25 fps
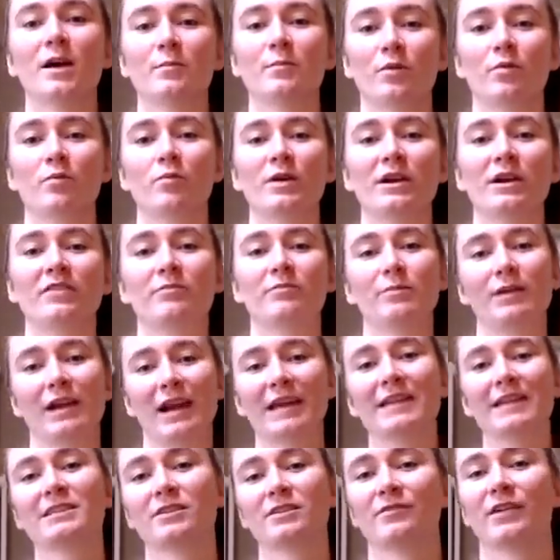But we have
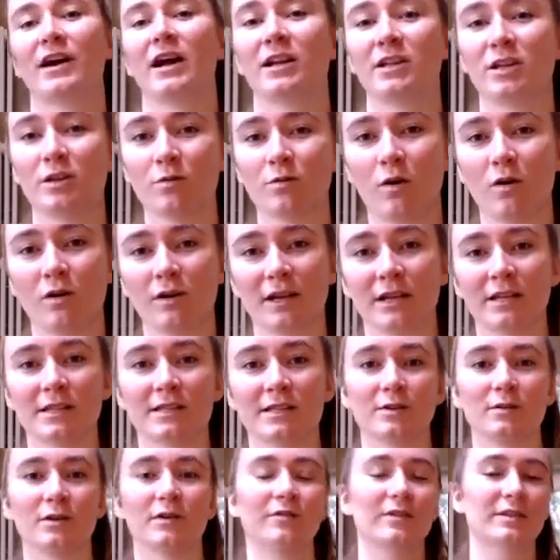placed a value on it.
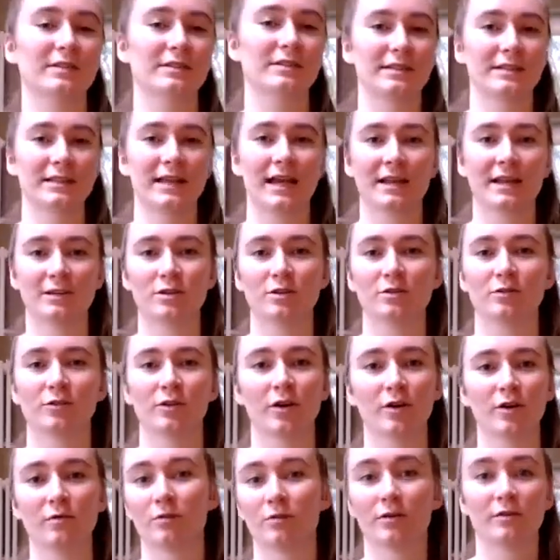So if it's a €10
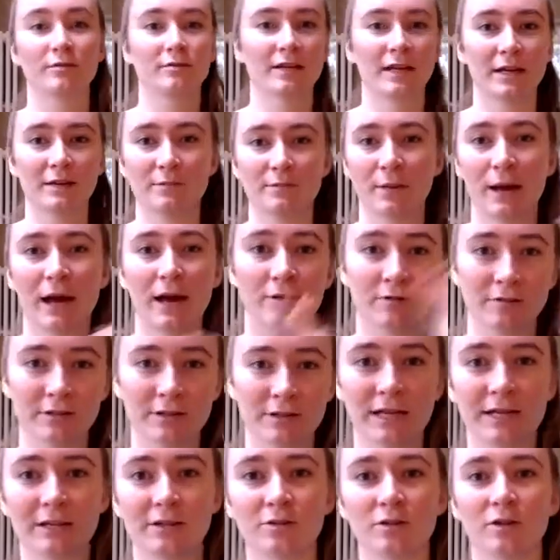or £10,
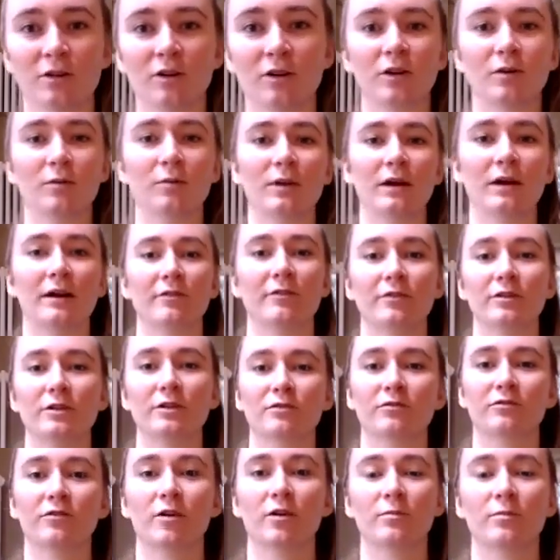$10, wherever
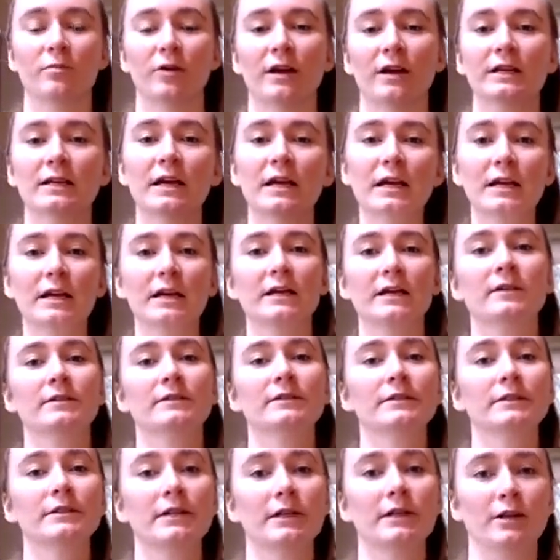you're from, right?
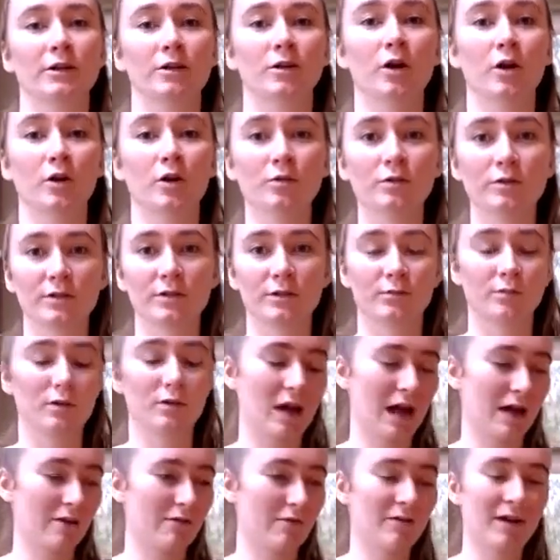Note, we
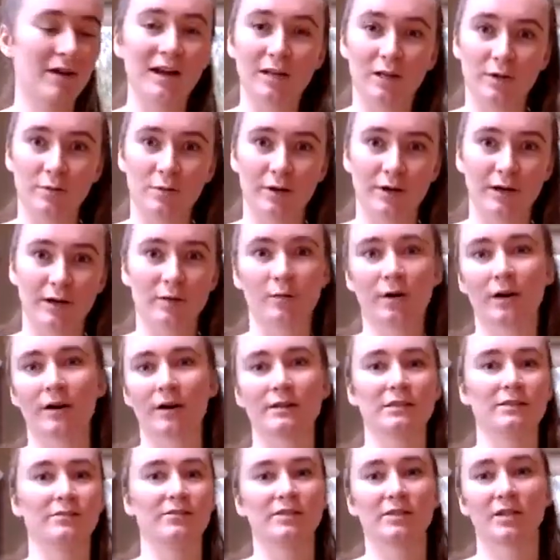have a value on it.
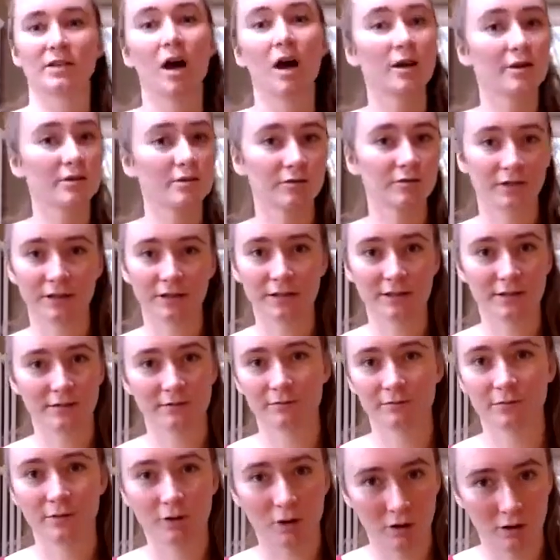Whereas if it's
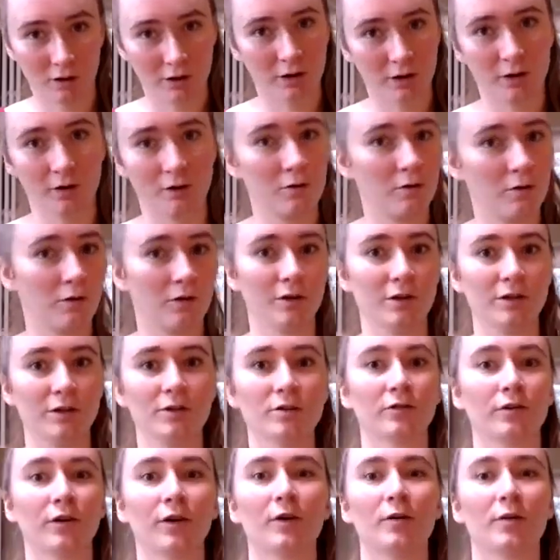$100 or
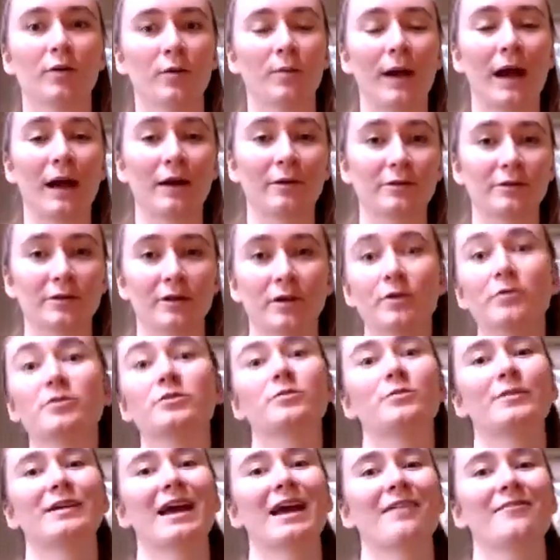euro or pound
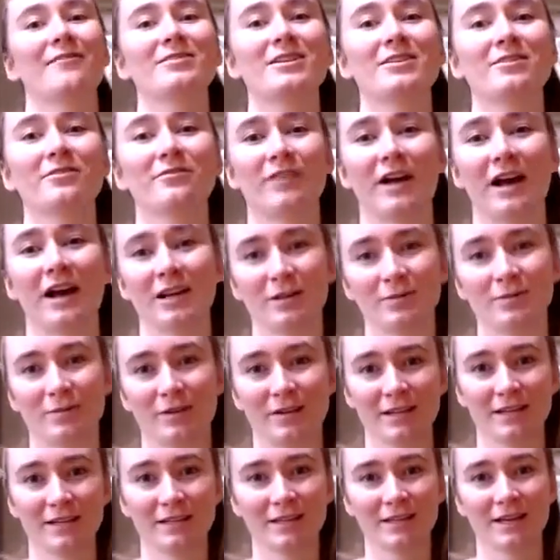note, we have another value
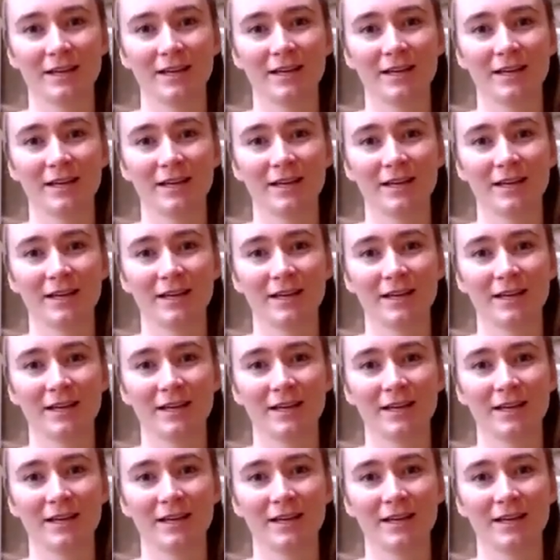on it.